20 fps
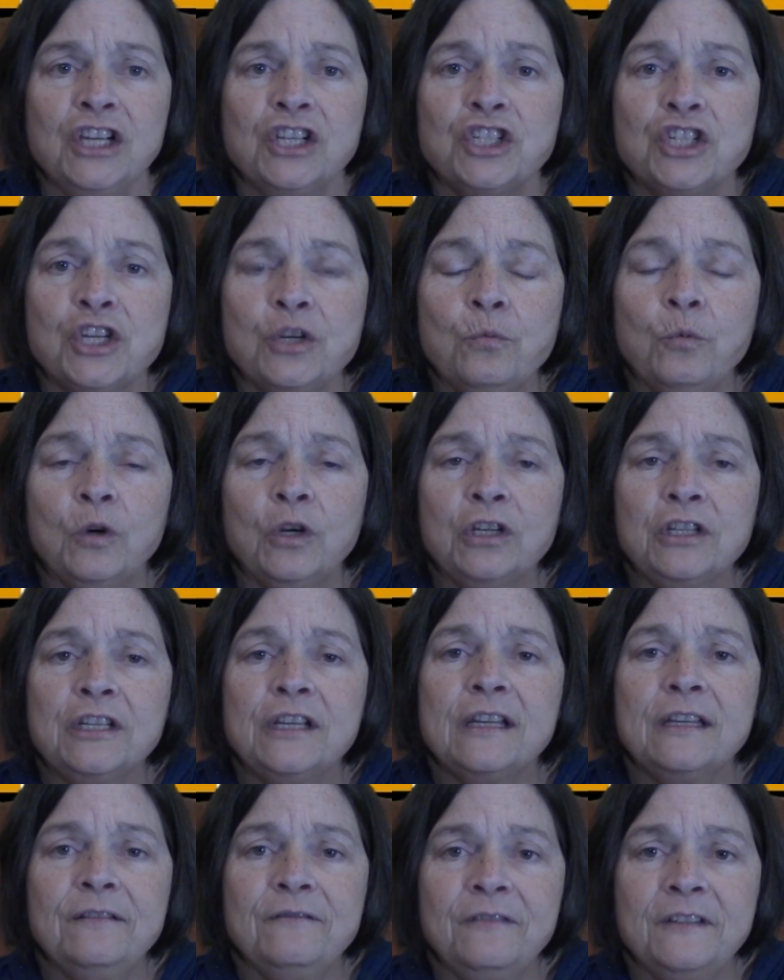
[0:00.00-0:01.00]
She worked
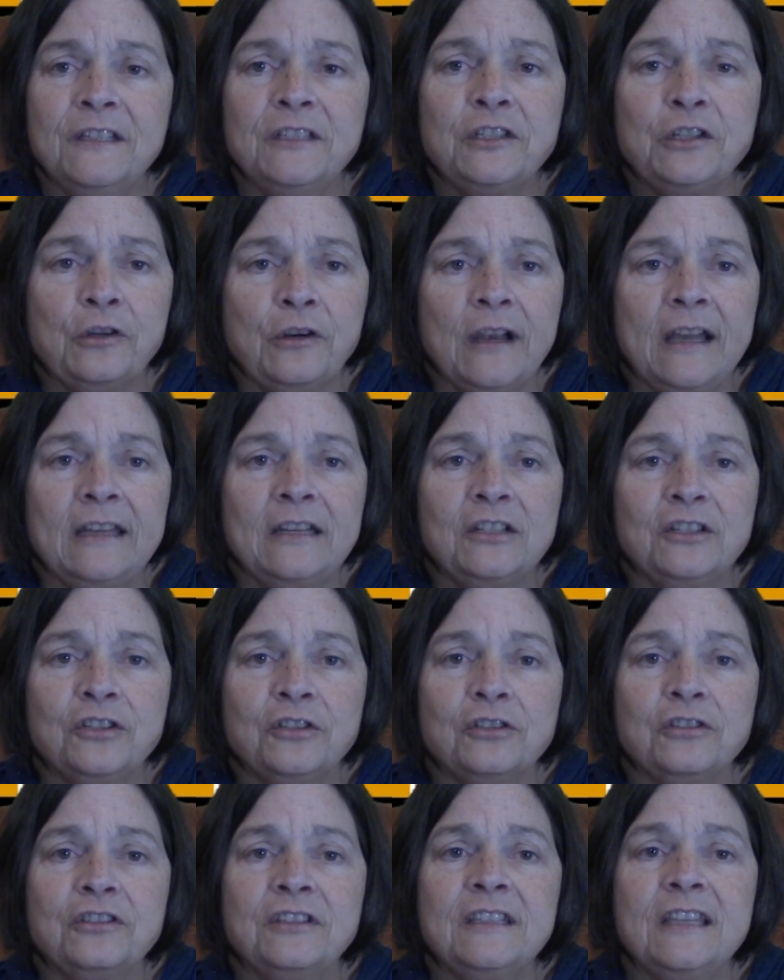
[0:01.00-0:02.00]
to convince her
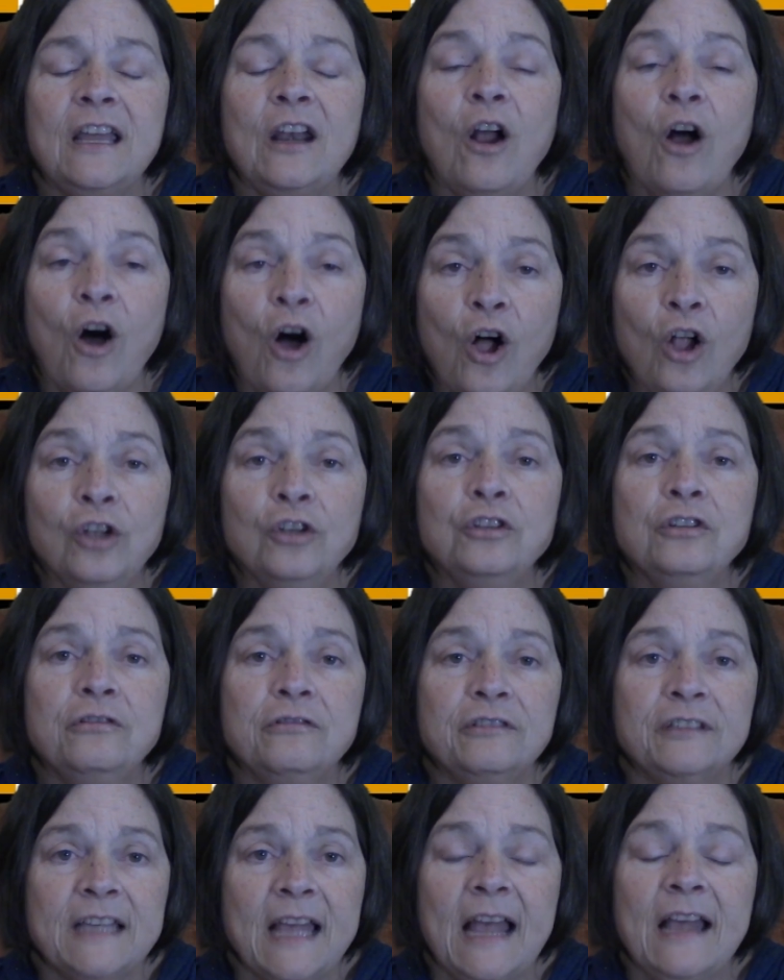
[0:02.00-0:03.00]
editors that all
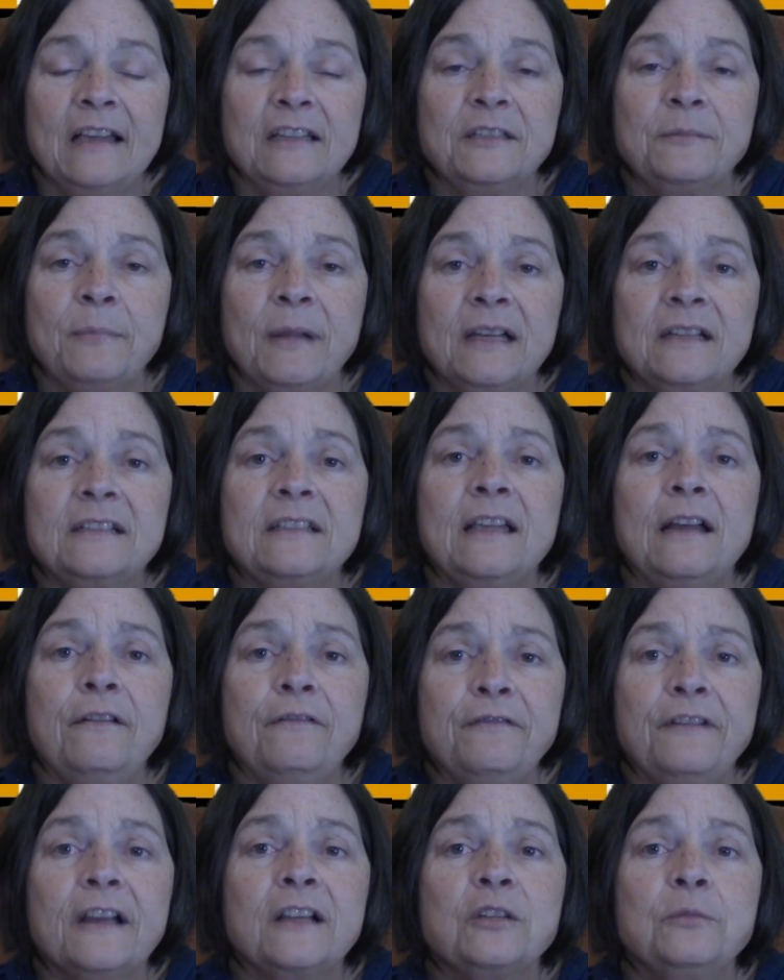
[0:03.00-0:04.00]
news aspects
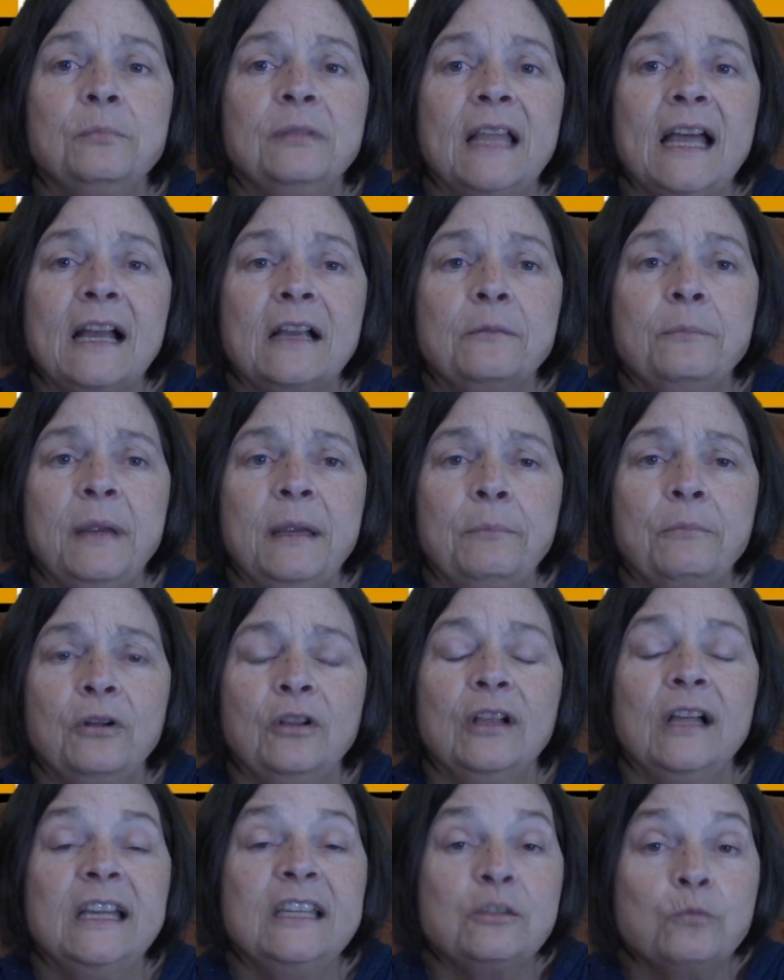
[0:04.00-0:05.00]
affect Black
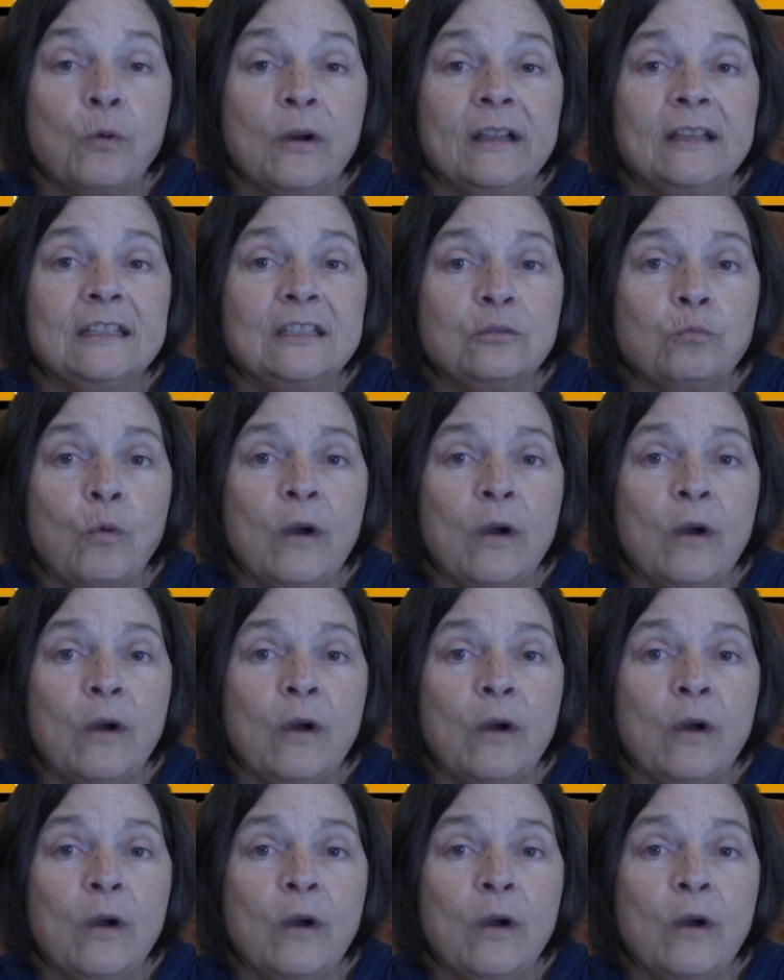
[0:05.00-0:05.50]
people as well as